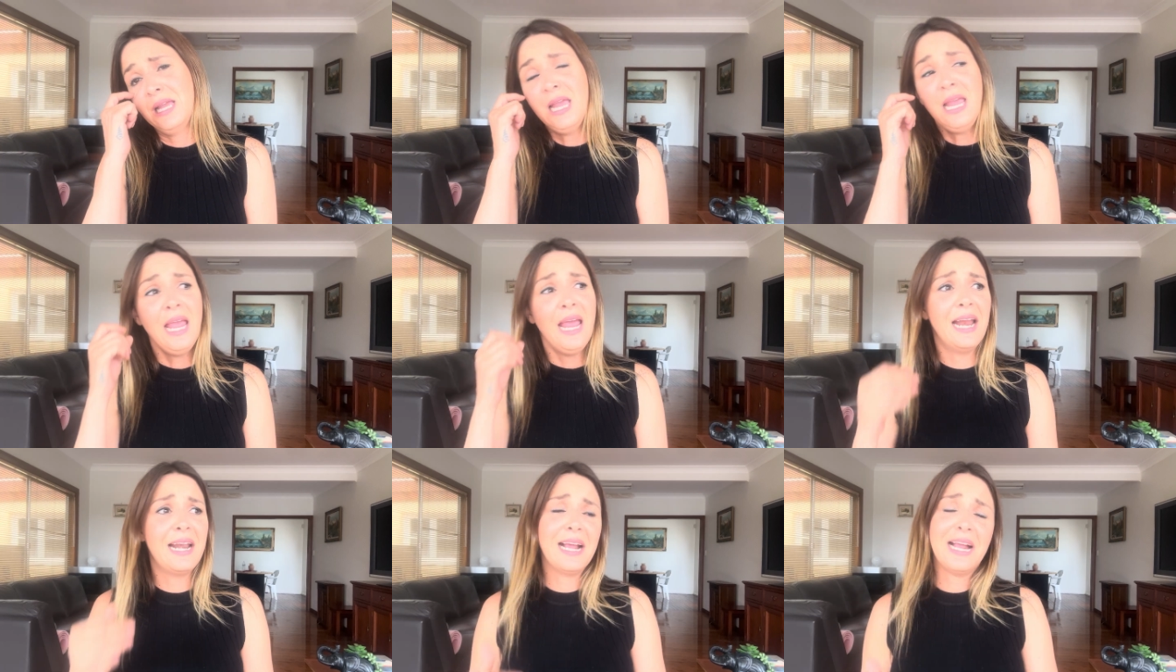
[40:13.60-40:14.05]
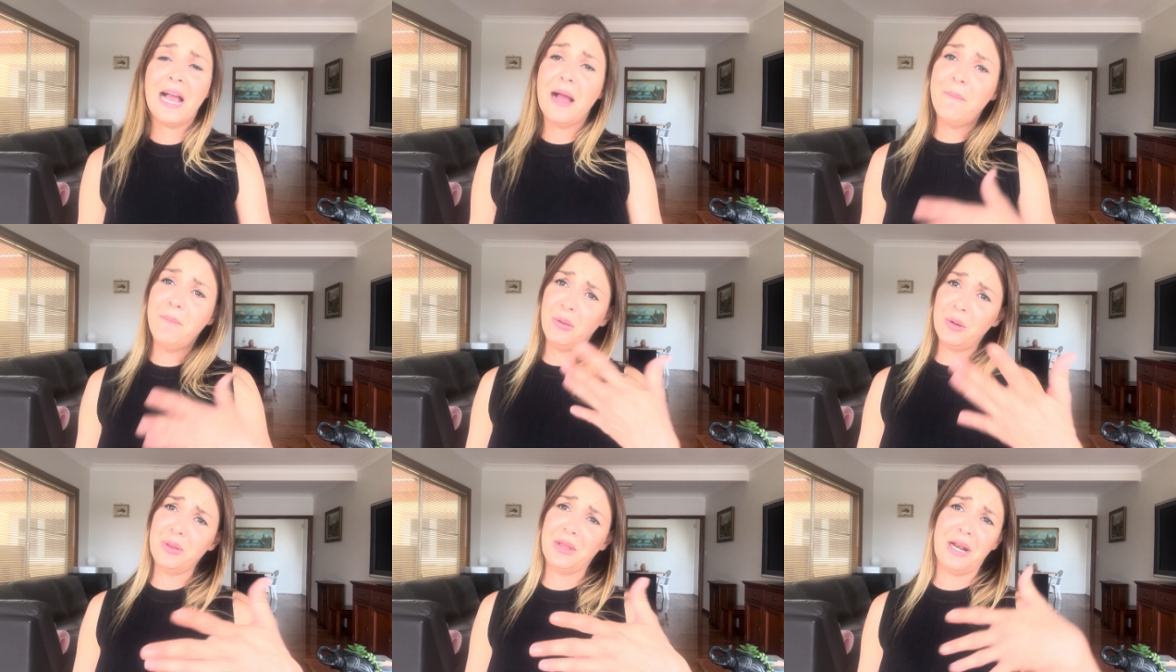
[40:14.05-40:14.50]
And I
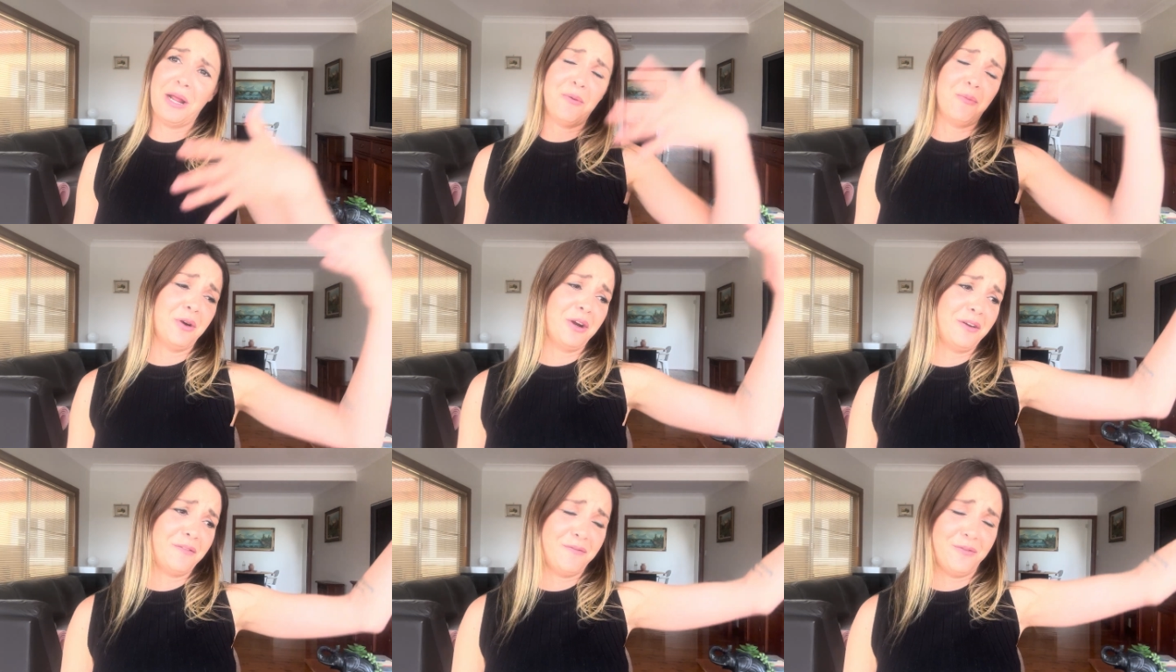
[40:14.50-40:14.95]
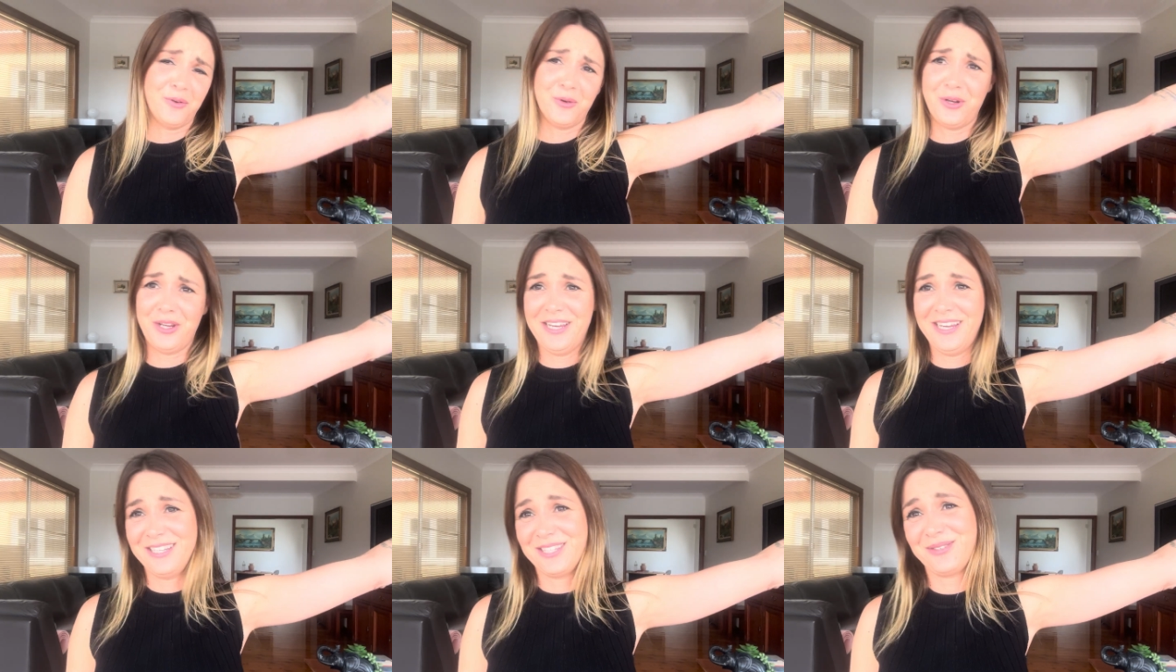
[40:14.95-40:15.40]
can't put that I worked 4
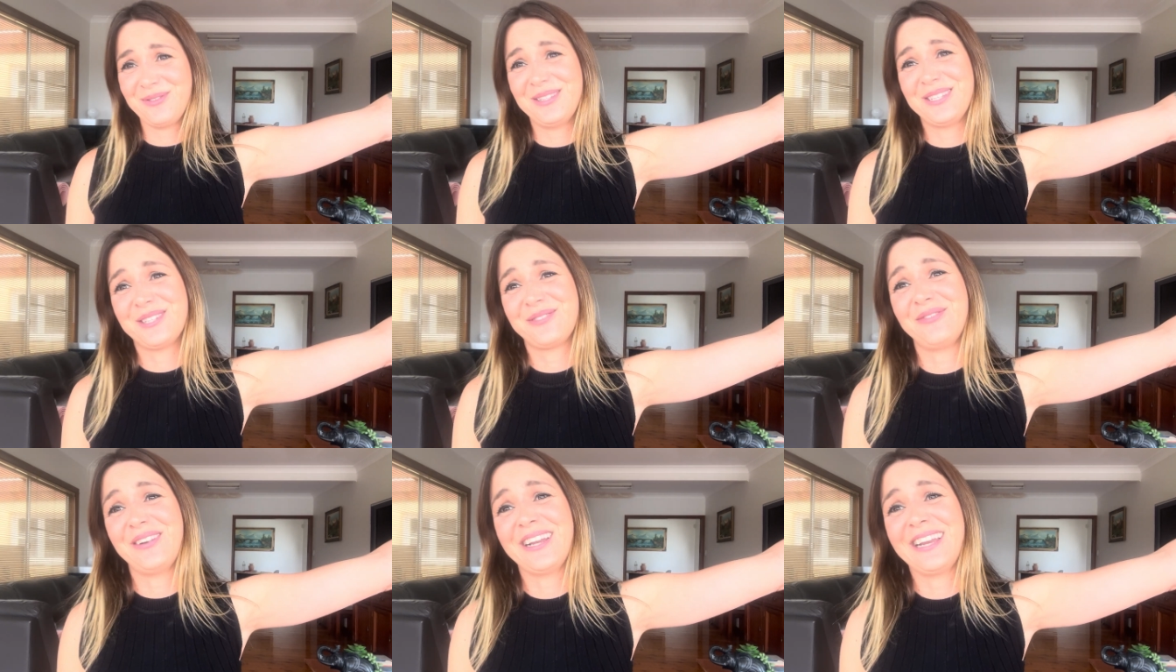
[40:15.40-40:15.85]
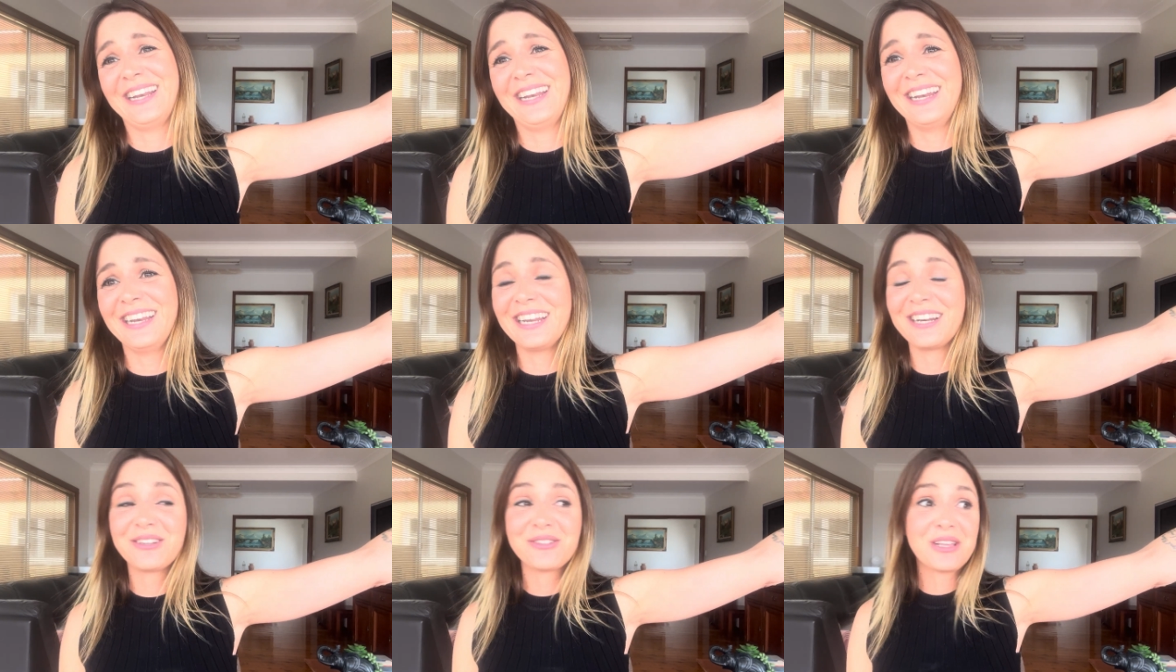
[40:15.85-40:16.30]
years with this fucking
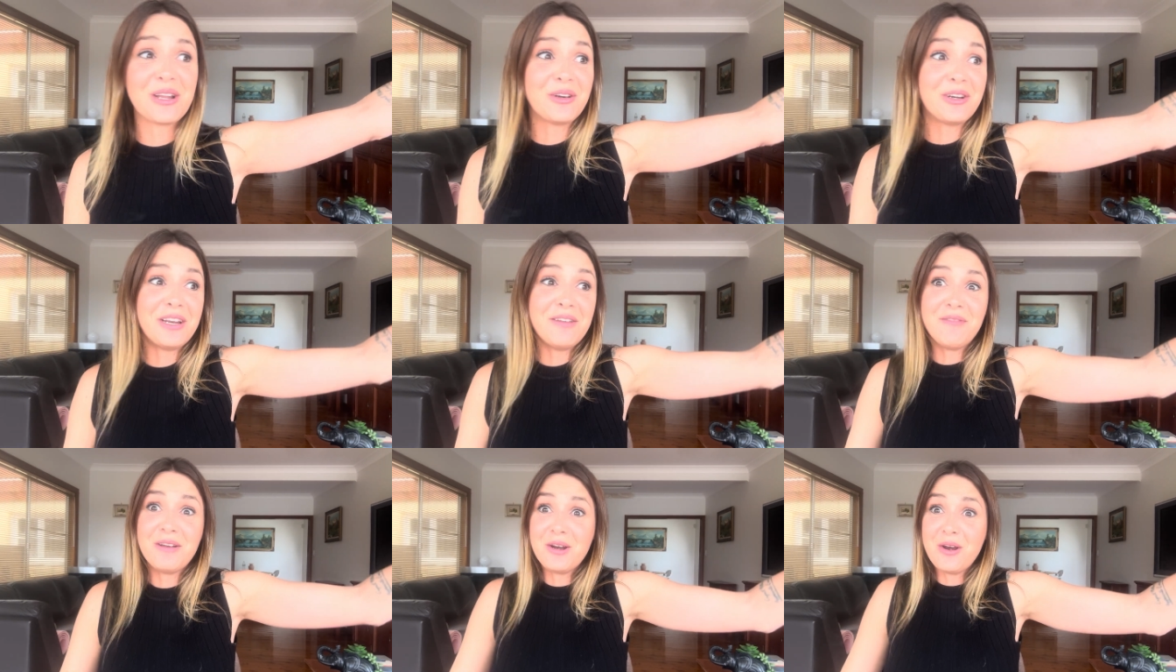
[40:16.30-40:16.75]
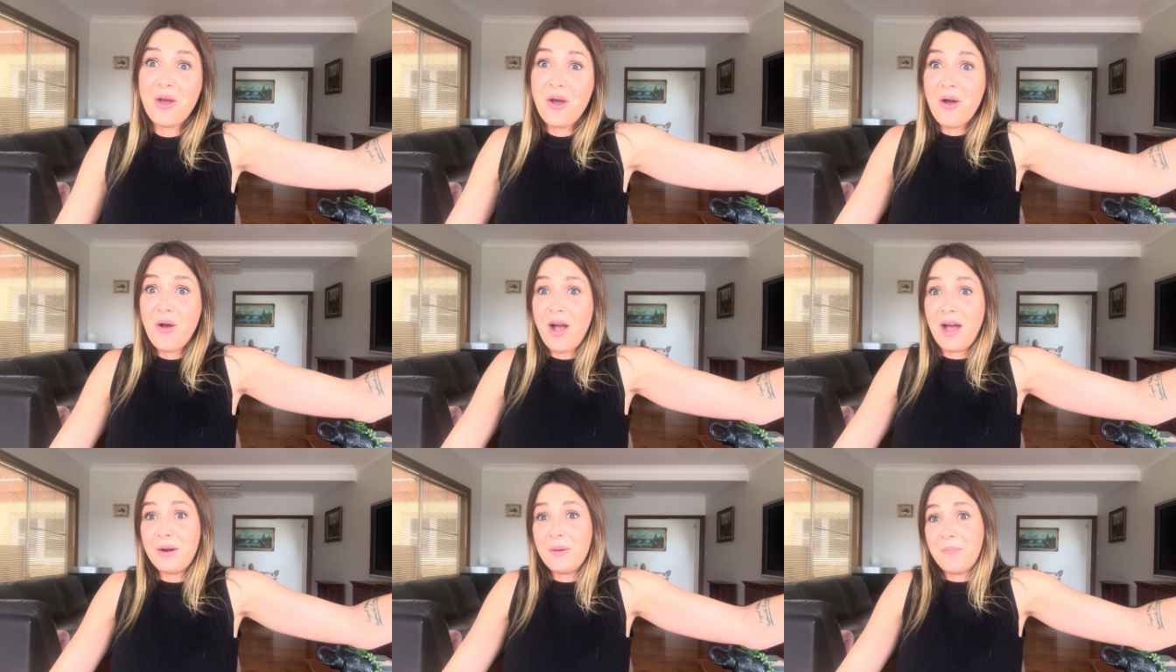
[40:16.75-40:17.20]
idiot because I don't even
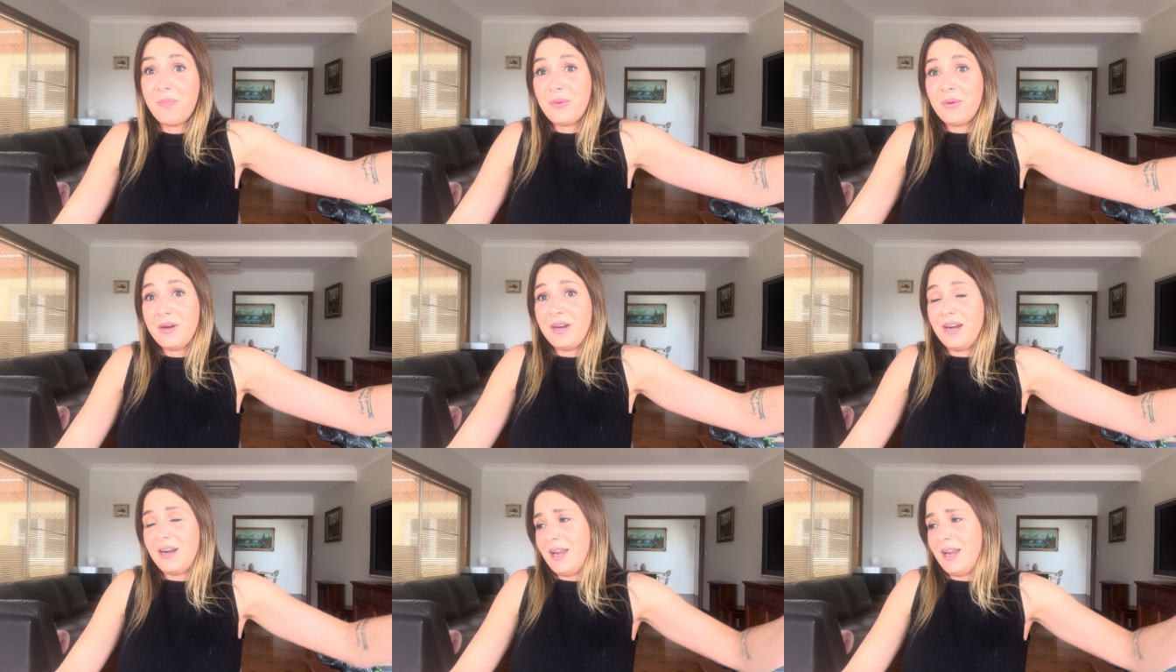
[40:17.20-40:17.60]
know how to put it,